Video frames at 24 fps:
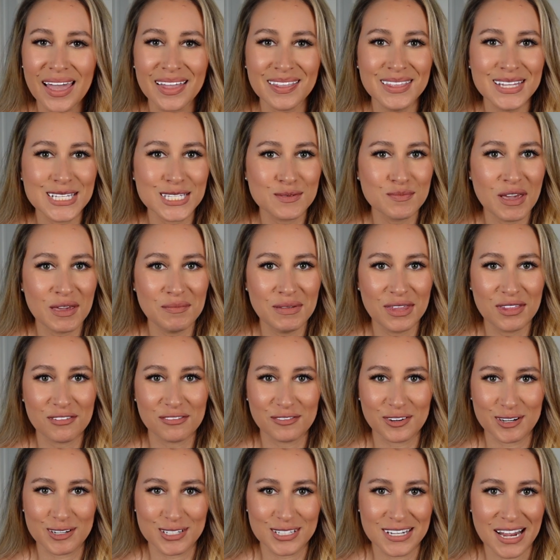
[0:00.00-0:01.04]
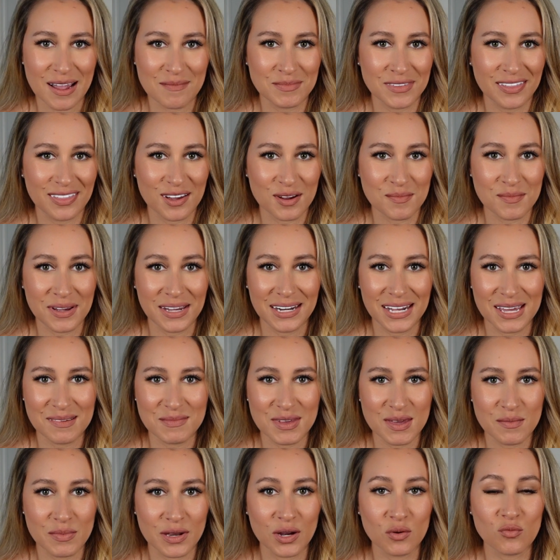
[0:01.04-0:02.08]
this may be the first time that they're meeting
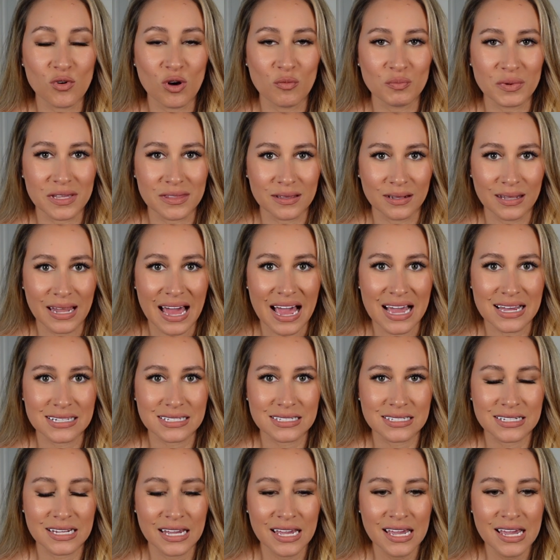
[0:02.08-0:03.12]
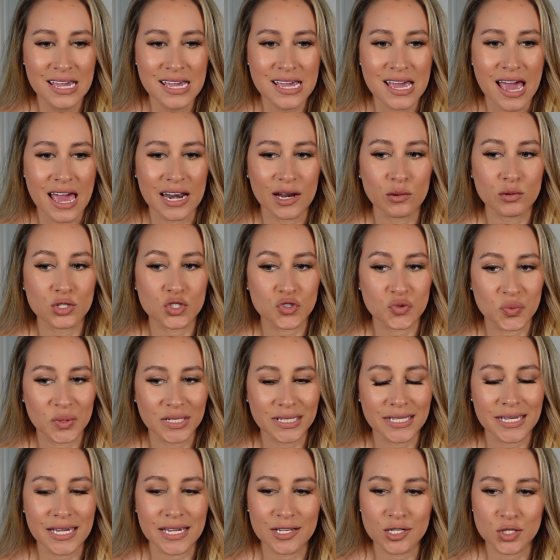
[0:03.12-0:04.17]
me, but it won't be the last. And it was
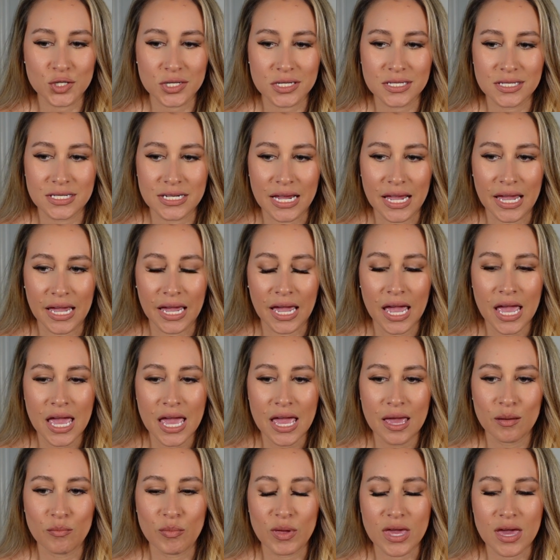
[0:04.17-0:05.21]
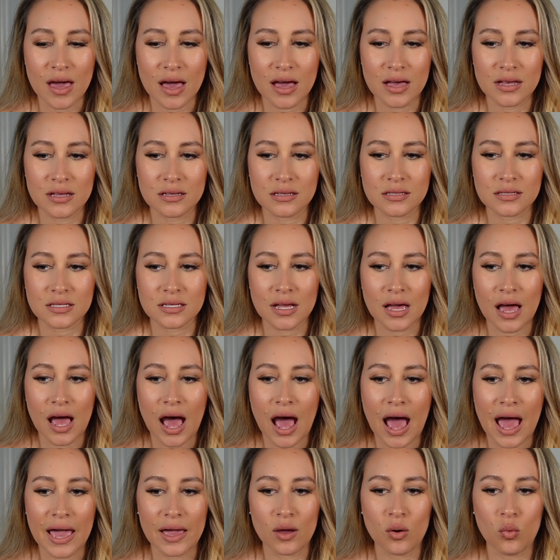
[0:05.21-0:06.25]
really interesting because
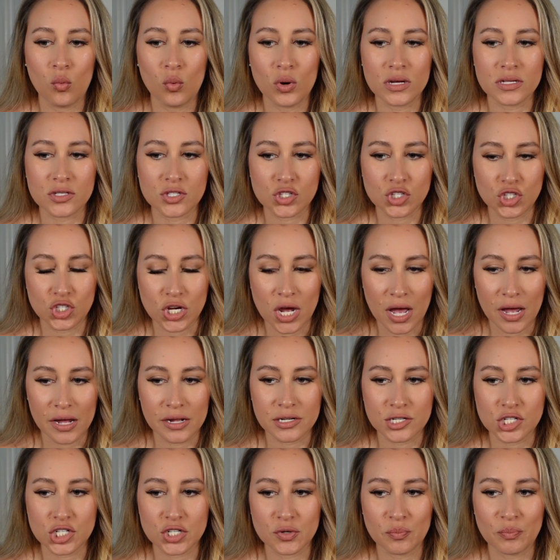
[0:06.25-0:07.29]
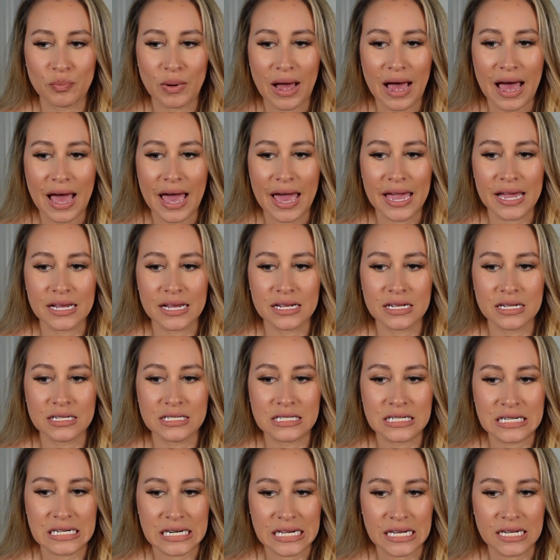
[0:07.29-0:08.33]
I was judged by
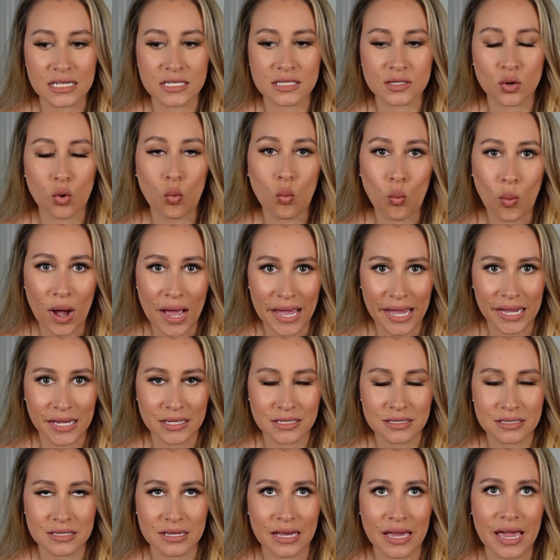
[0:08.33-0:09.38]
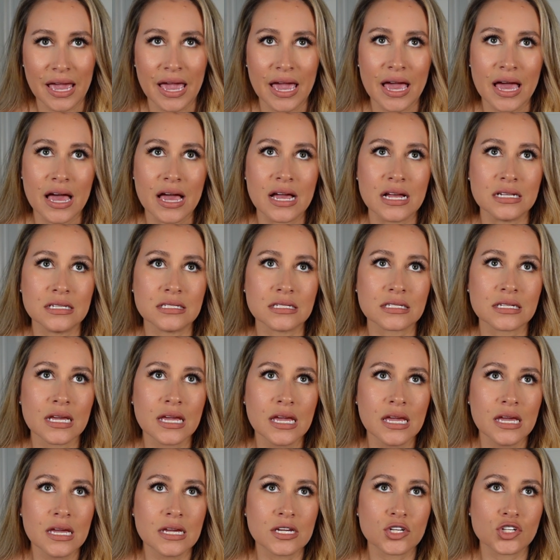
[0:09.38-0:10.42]
Denise White, and
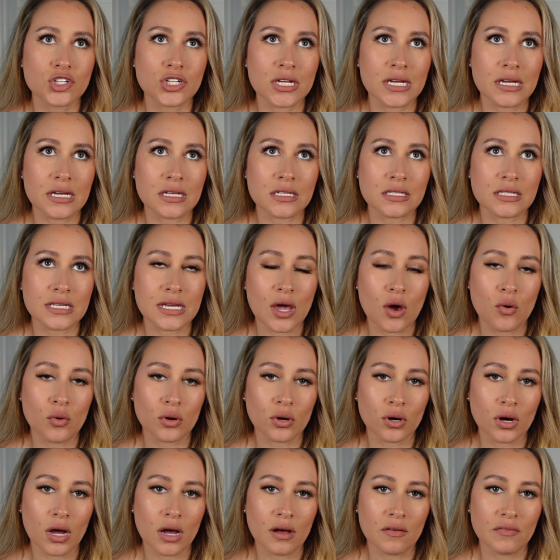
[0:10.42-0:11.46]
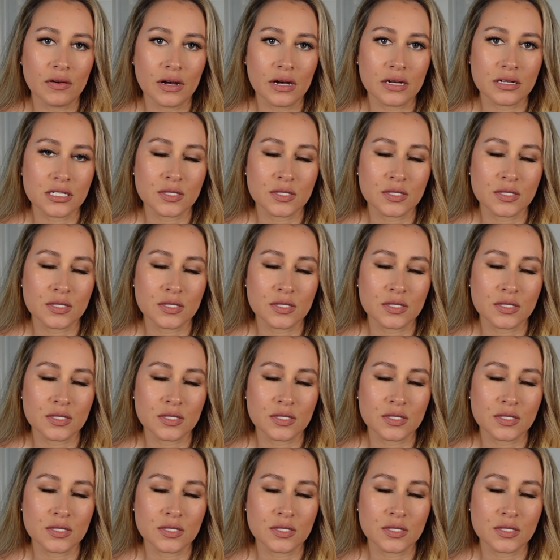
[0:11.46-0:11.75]
she is the owner of a